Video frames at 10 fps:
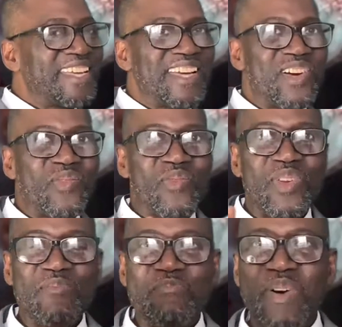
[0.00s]
uri
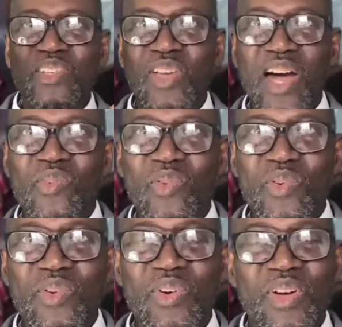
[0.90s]
mumba zvako.
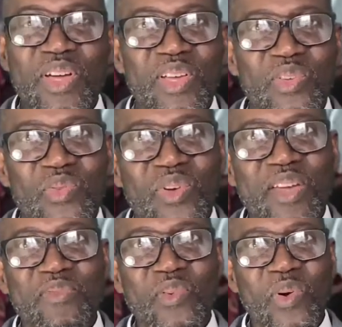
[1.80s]
You
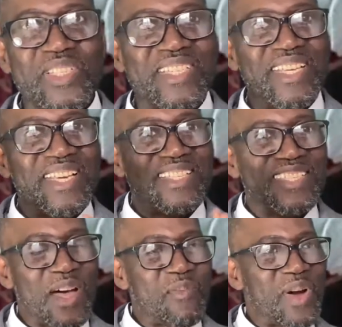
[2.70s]
have got
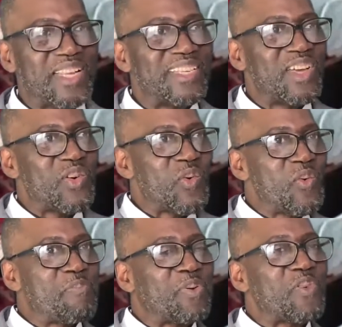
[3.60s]
someone who
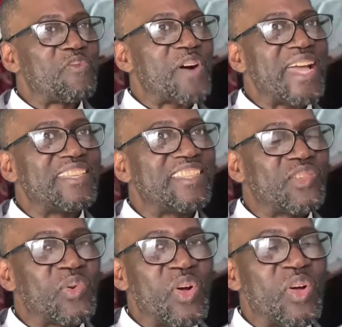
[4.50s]
provides
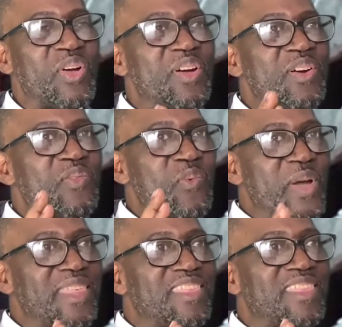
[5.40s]
you
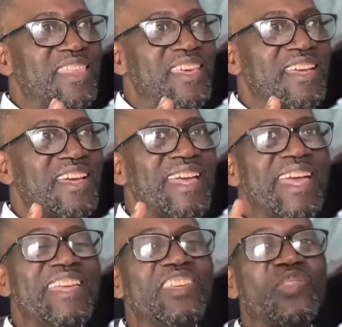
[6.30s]
with
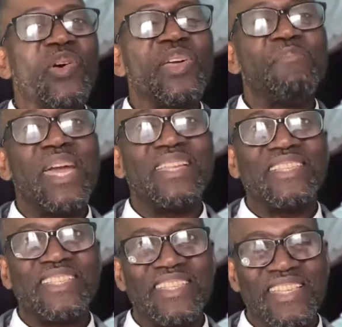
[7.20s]

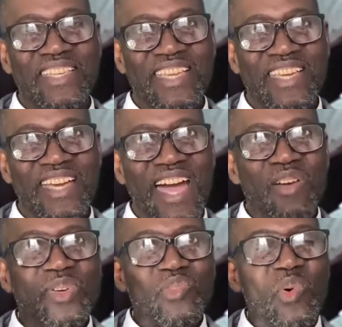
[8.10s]
enjoyment. I
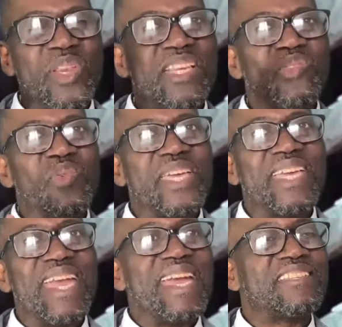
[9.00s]
was only looking
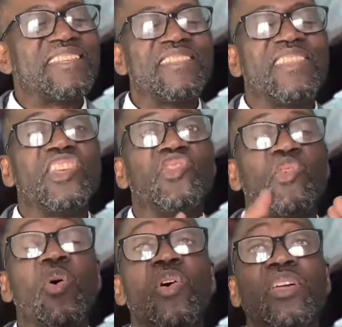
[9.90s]
at the
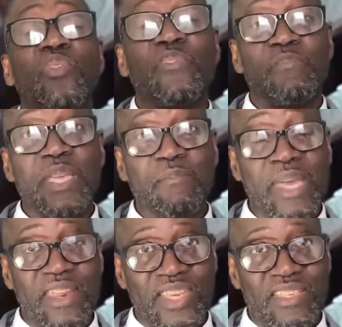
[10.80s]
joy of being
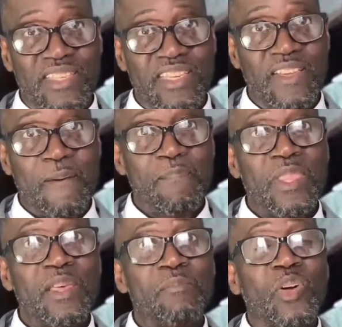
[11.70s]
married,
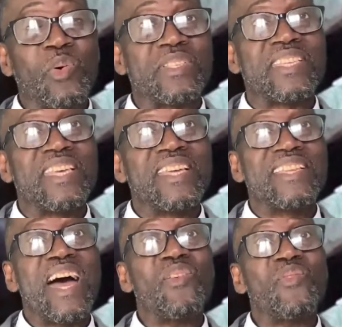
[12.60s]
because
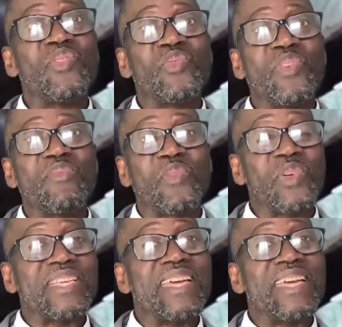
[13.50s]
now you have got a